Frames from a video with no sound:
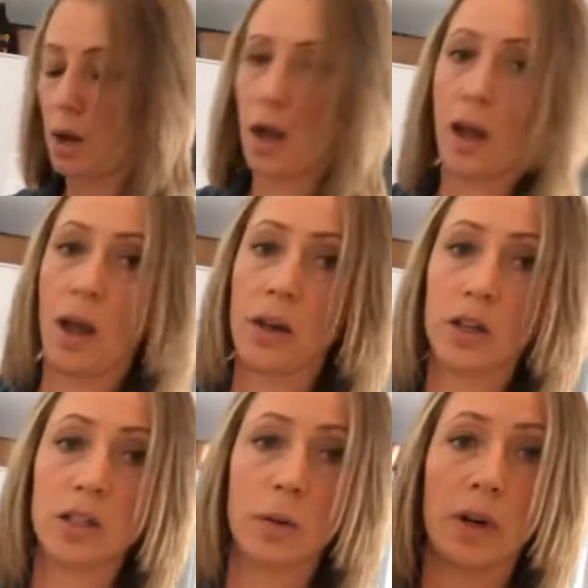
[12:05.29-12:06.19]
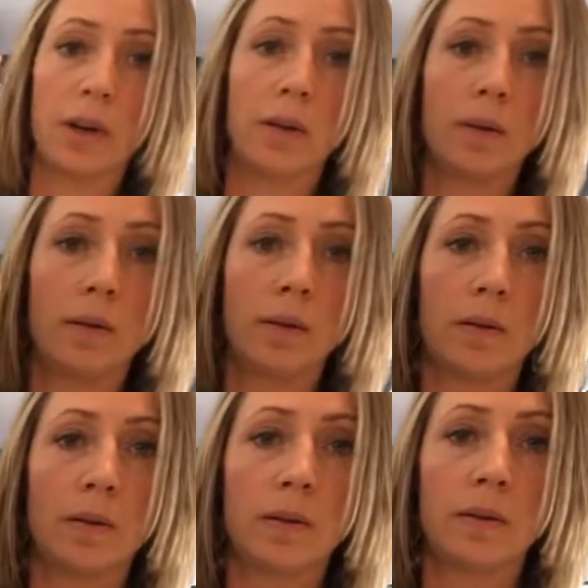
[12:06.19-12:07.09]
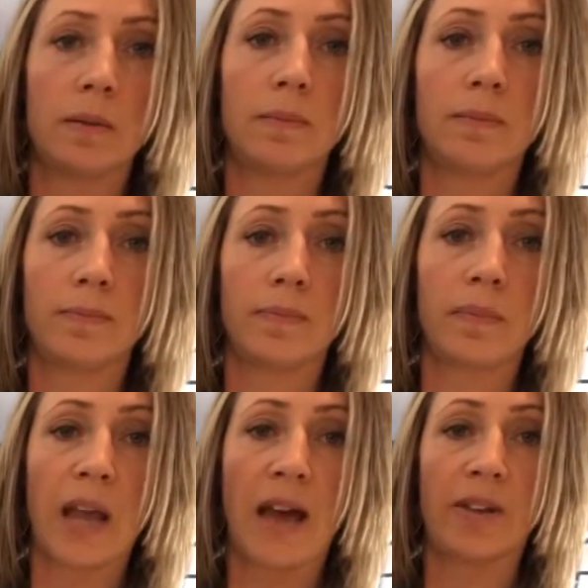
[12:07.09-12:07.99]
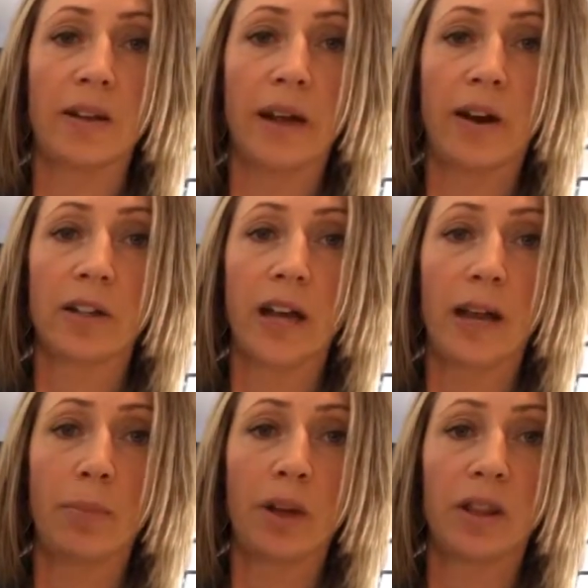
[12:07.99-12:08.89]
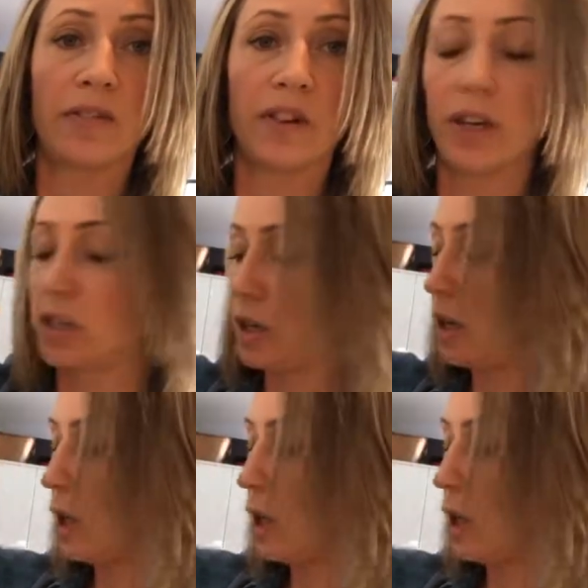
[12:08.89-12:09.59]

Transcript: And you just wanna have it airtight, put it in the fridge.